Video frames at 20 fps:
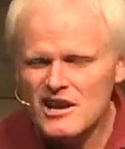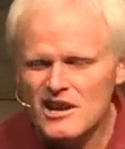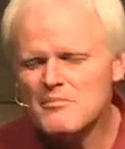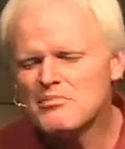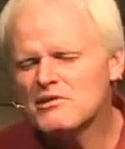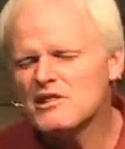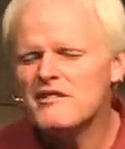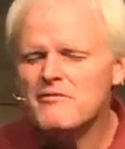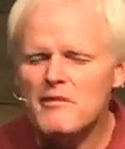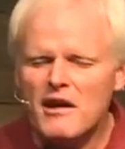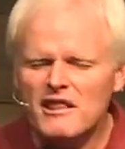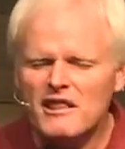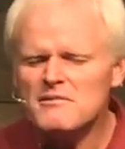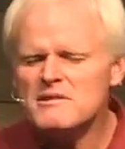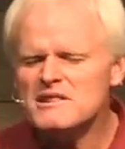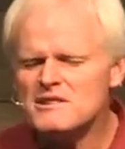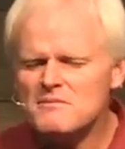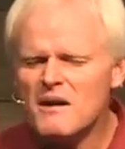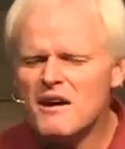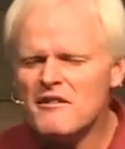Can't believe my I
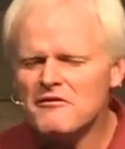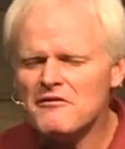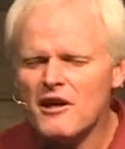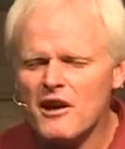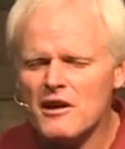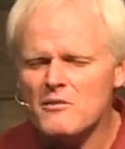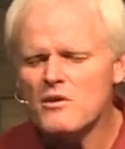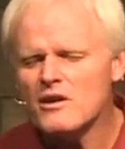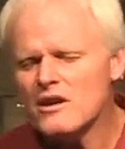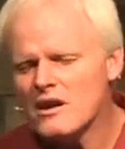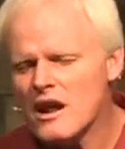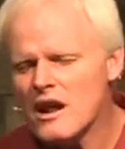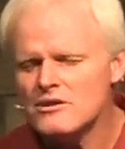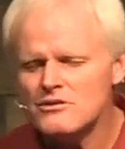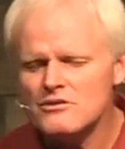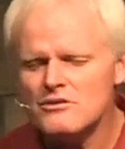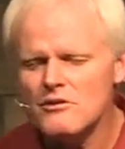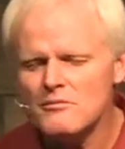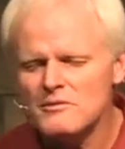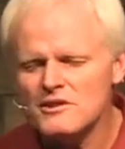is my flight. What did I
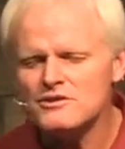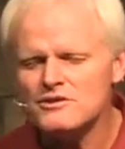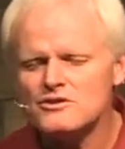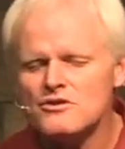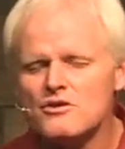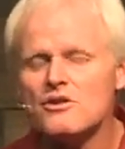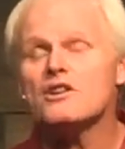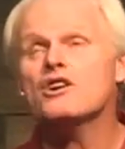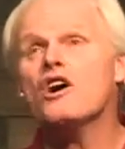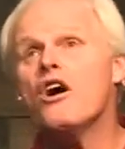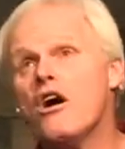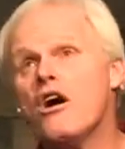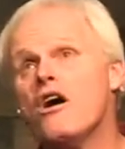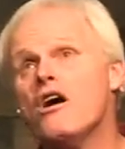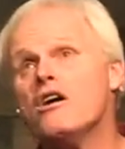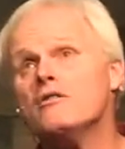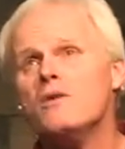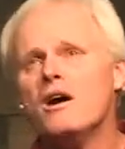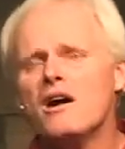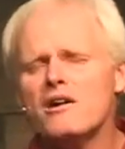do to open this door?
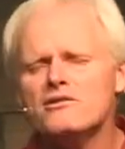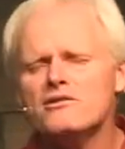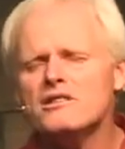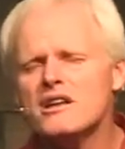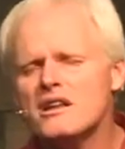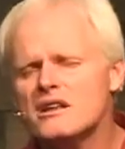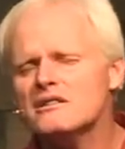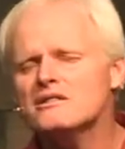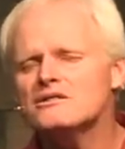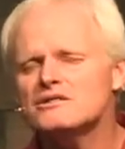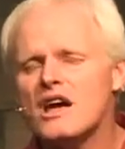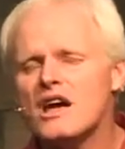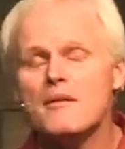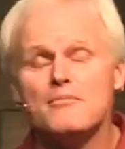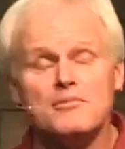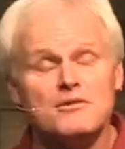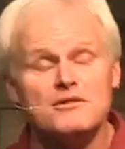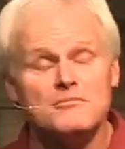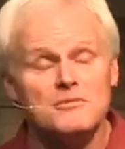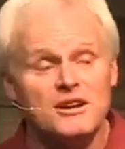God, why are you letting this
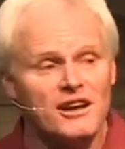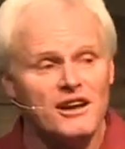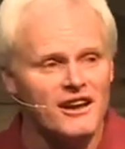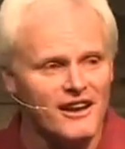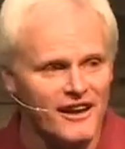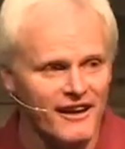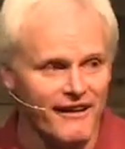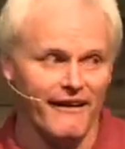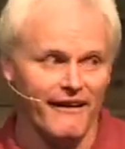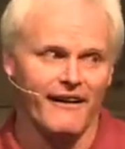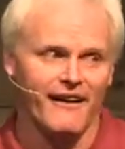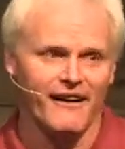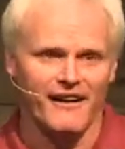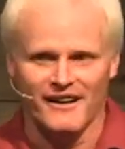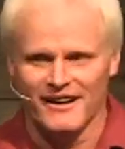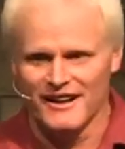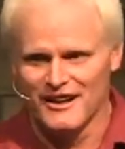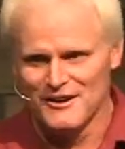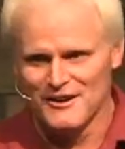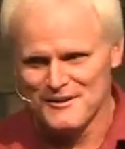happen to me?
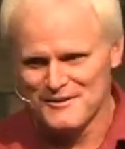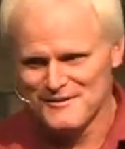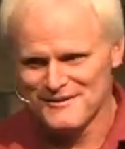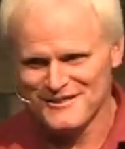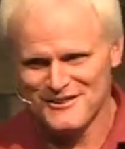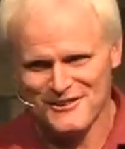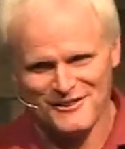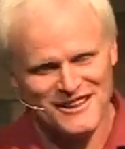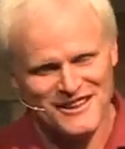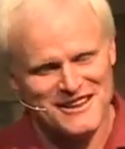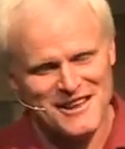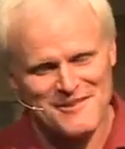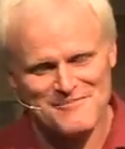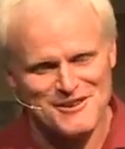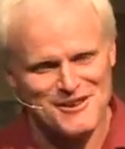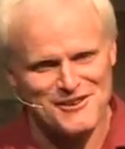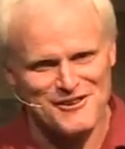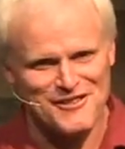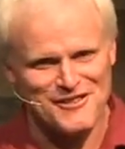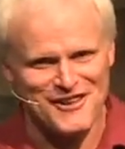Don't let that
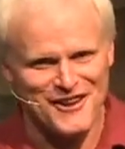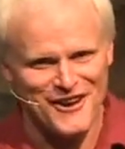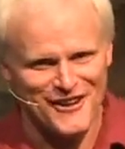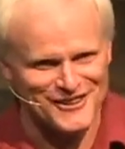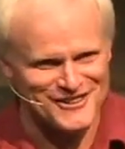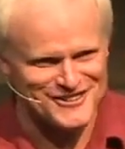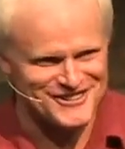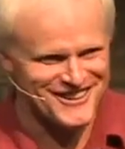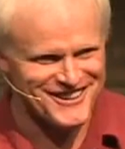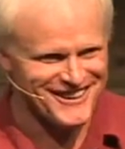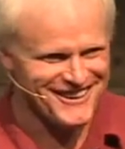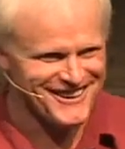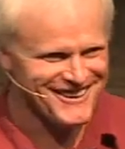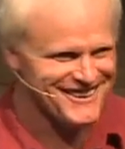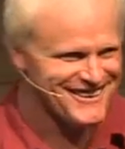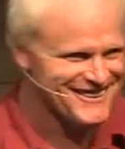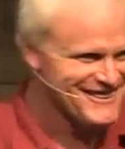be your theology.